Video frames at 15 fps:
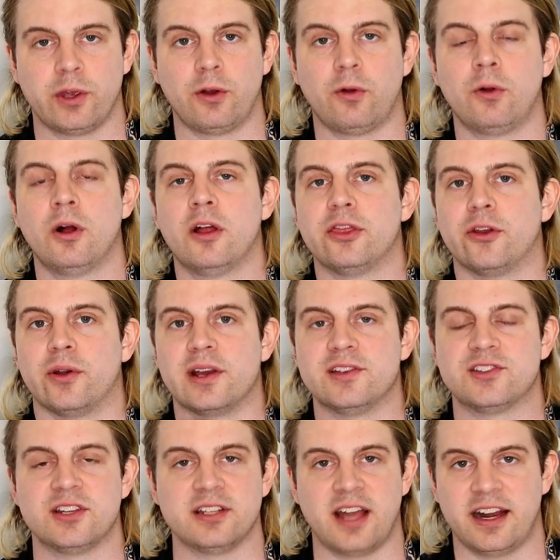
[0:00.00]
real. There
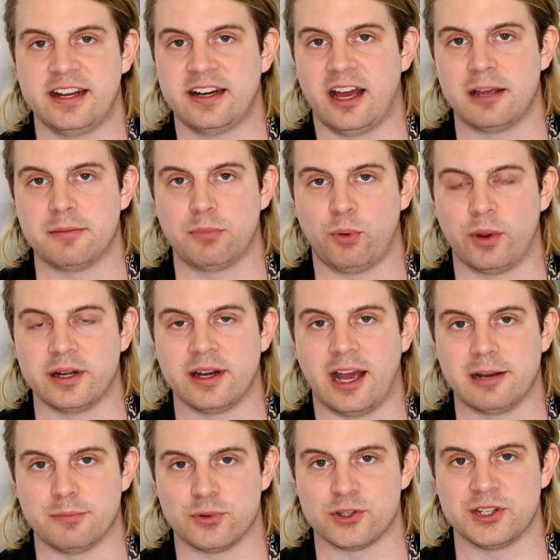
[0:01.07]
isn't ninety-nine point
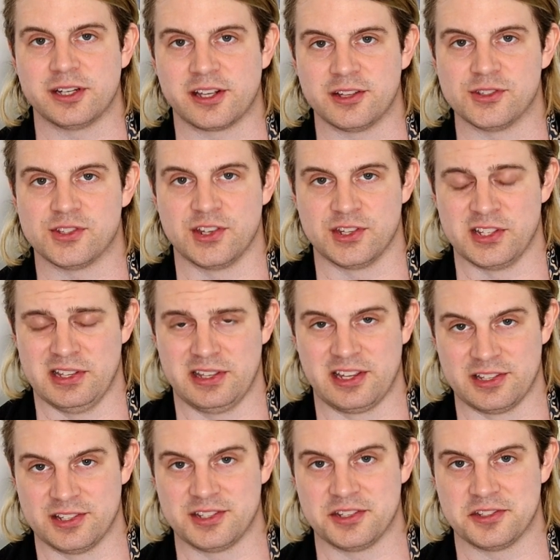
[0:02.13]
nine percent consistent
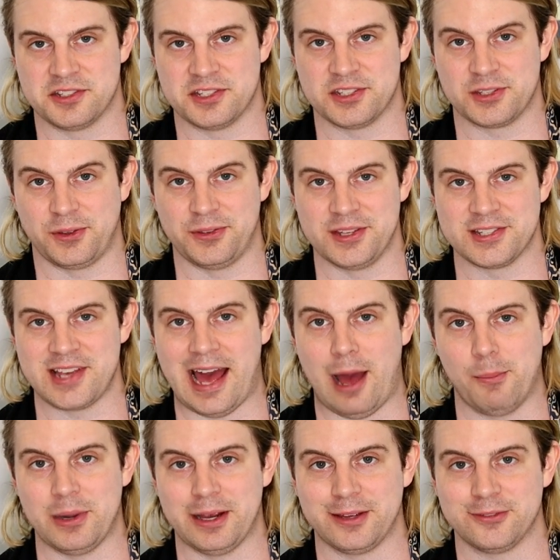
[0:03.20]
consensus on this
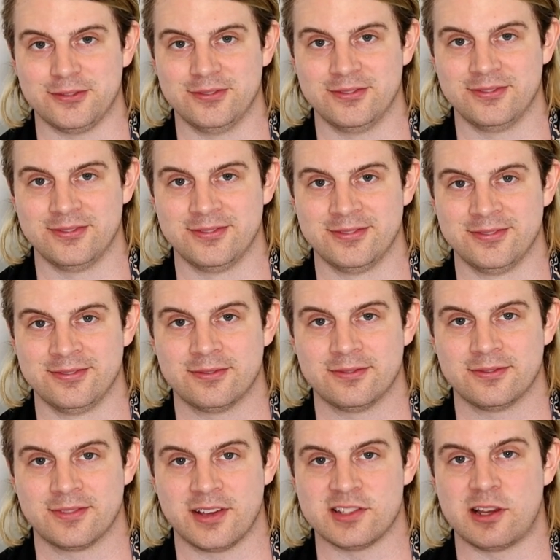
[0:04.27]
happening.
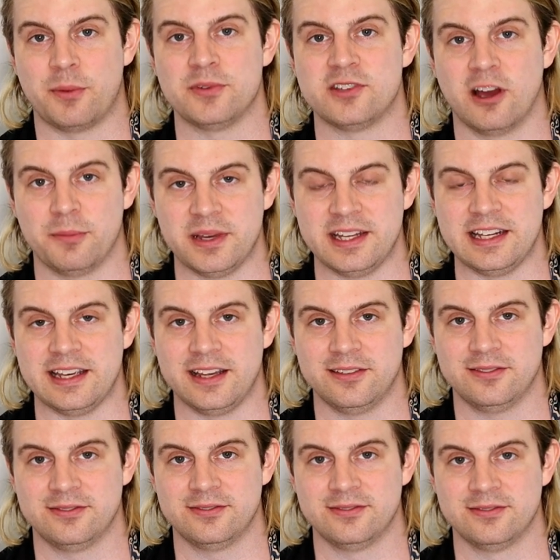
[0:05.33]
Because I'm a dumb
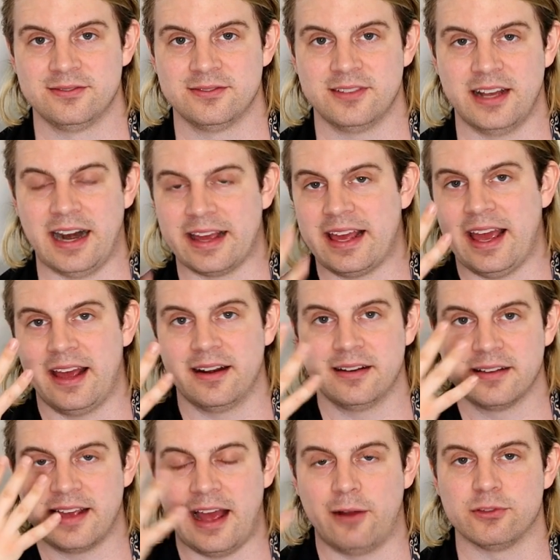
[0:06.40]
idiot. And I can't
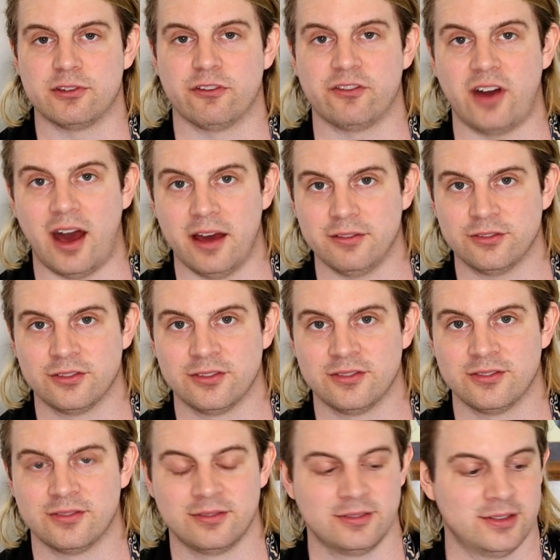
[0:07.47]
count to five.
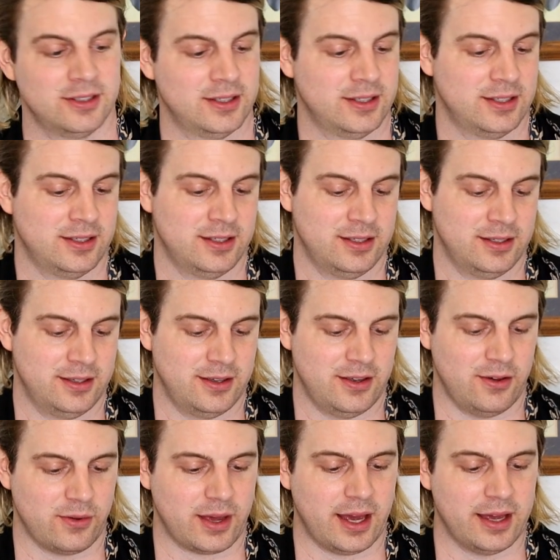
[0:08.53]

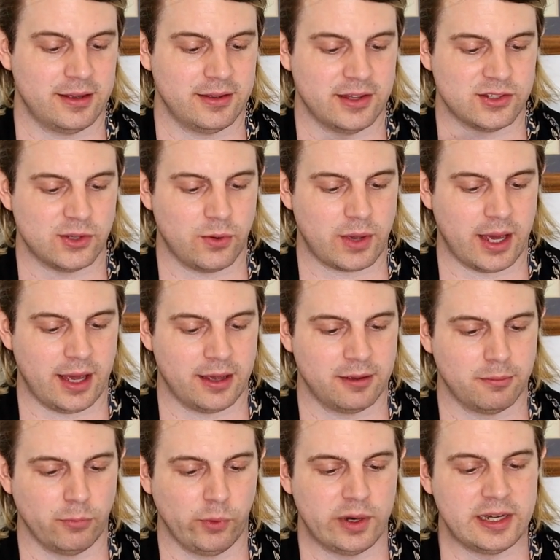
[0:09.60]
Okay, it's okay.
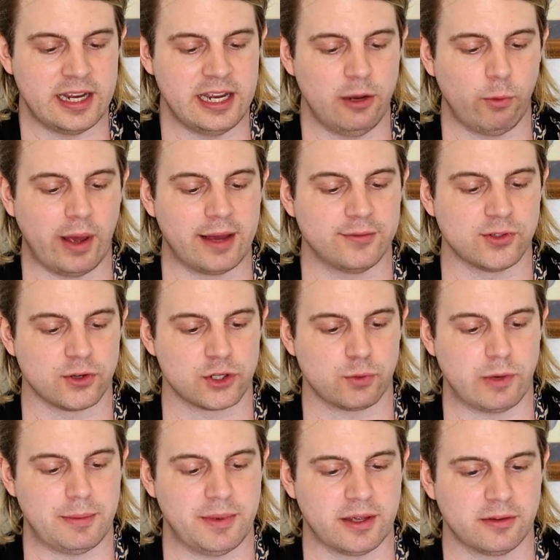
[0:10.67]
Marine heat waves are
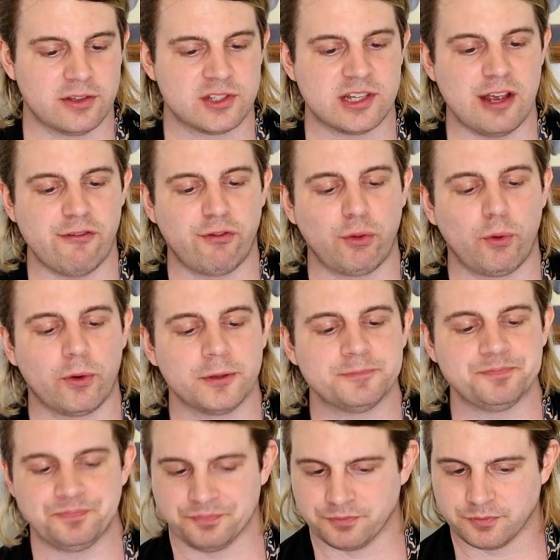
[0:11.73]
sweeping the
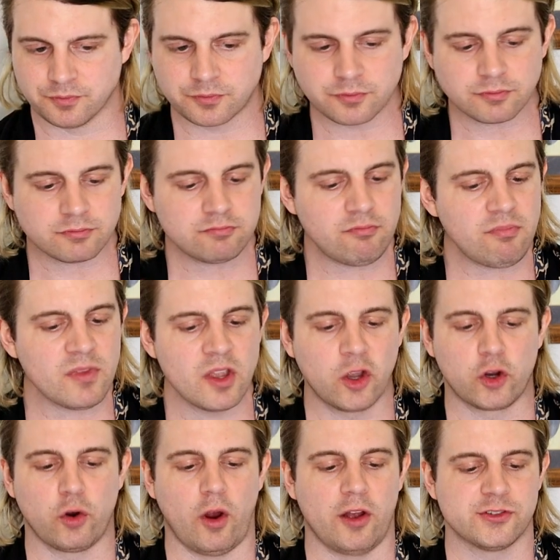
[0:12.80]
seafloor
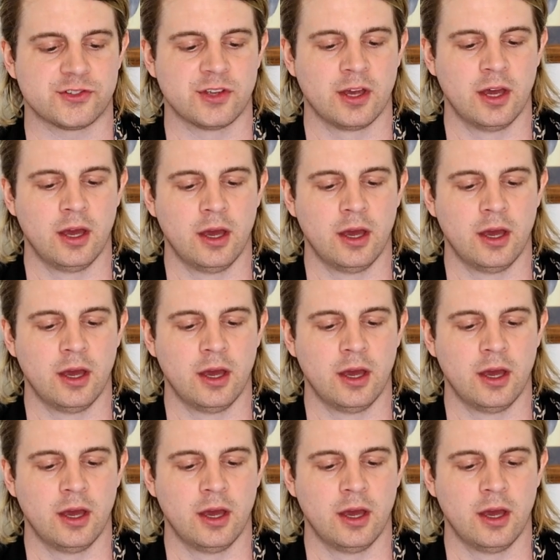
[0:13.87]
across